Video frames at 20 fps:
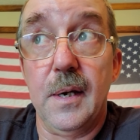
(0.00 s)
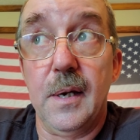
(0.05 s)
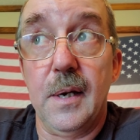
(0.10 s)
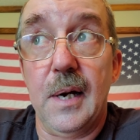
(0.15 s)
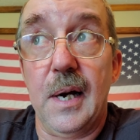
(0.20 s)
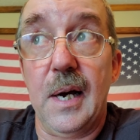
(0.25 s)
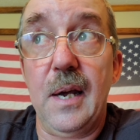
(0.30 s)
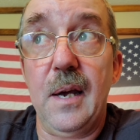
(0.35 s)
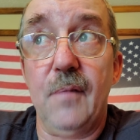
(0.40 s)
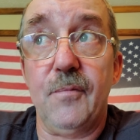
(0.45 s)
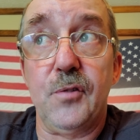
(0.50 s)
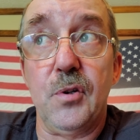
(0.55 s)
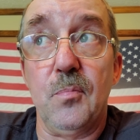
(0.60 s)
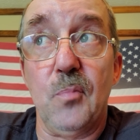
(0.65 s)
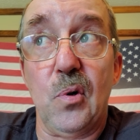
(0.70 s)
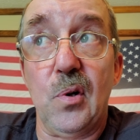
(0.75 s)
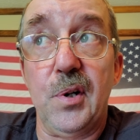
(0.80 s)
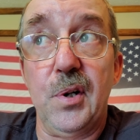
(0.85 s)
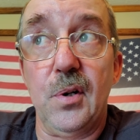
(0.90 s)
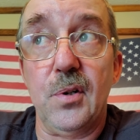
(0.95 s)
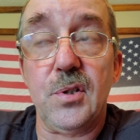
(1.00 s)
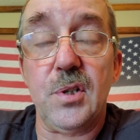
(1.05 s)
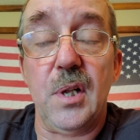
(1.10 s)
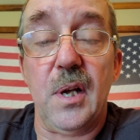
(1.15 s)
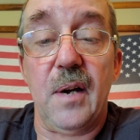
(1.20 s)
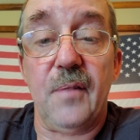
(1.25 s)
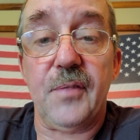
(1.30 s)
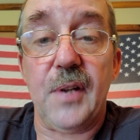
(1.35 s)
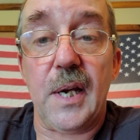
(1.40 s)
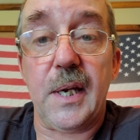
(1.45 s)
I have 2 more years
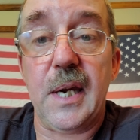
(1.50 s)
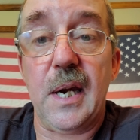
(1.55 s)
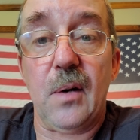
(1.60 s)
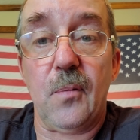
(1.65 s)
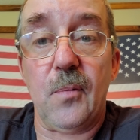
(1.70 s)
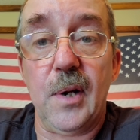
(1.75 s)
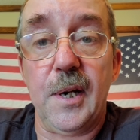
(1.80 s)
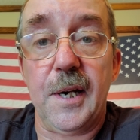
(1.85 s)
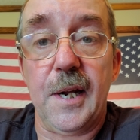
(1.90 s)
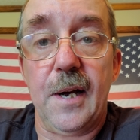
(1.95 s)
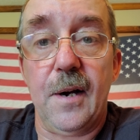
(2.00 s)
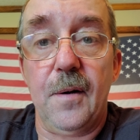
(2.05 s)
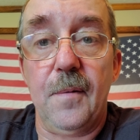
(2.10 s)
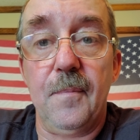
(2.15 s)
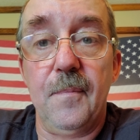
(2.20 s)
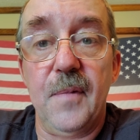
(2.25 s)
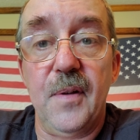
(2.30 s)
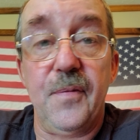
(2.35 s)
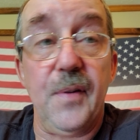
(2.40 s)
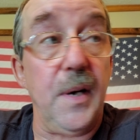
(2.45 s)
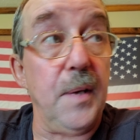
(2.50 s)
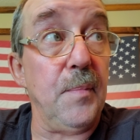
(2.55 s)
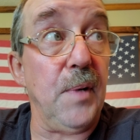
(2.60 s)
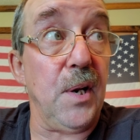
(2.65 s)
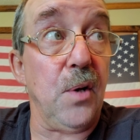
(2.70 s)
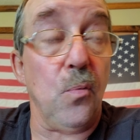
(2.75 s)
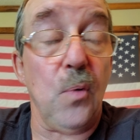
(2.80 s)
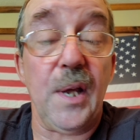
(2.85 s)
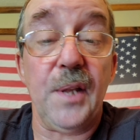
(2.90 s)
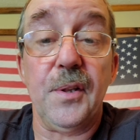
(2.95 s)
left. I can't run now. If anybody
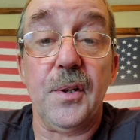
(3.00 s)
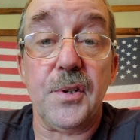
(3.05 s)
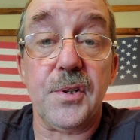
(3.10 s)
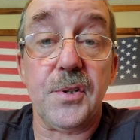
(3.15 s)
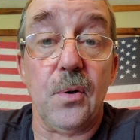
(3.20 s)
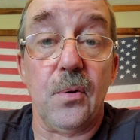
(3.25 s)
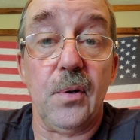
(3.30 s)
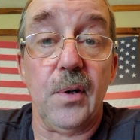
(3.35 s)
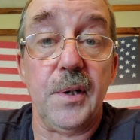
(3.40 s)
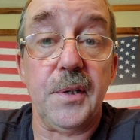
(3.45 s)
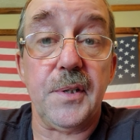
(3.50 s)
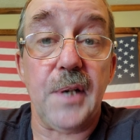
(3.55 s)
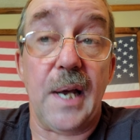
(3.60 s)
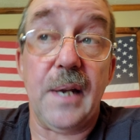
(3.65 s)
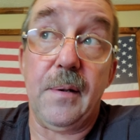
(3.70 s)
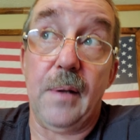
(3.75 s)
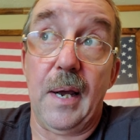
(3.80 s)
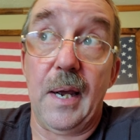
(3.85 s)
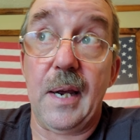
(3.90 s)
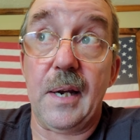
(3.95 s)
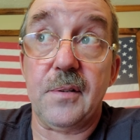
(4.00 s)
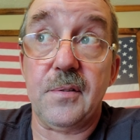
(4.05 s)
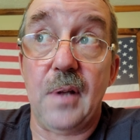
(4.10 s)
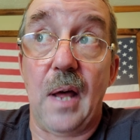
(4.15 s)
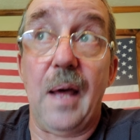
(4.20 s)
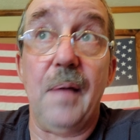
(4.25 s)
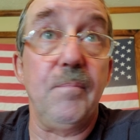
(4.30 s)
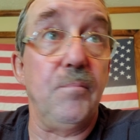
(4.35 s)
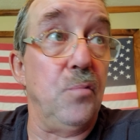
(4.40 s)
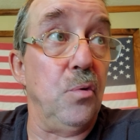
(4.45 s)
read the stories,
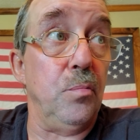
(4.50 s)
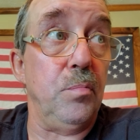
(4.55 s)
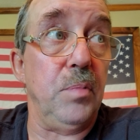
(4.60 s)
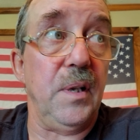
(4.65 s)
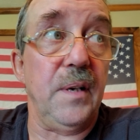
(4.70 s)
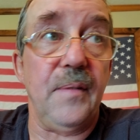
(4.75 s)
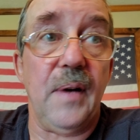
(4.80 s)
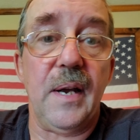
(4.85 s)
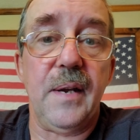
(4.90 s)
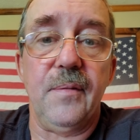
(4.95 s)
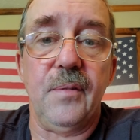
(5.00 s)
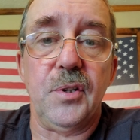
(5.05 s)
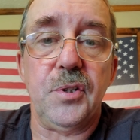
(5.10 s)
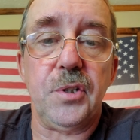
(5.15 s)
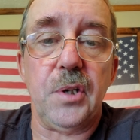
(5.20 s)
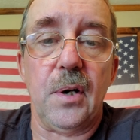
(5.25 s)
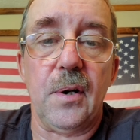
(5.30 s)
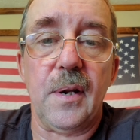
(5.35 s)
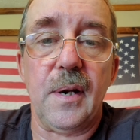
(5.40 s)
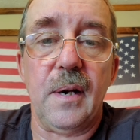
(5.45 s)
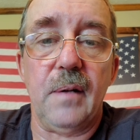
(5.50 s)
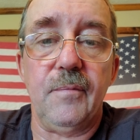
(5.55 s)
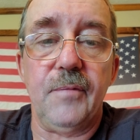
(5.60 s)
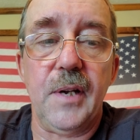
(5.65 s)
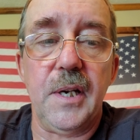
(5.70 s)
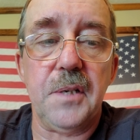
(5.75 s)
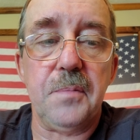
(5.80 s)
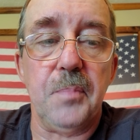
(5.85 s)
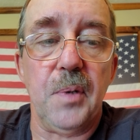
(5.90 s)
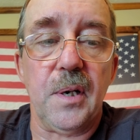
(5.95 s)
I do believe I even shared it on
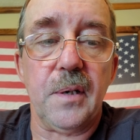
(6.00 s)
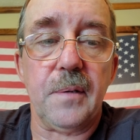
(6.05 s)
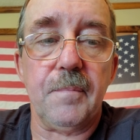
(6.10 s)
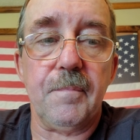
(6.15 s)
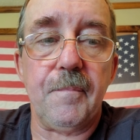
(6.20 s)
Facebook.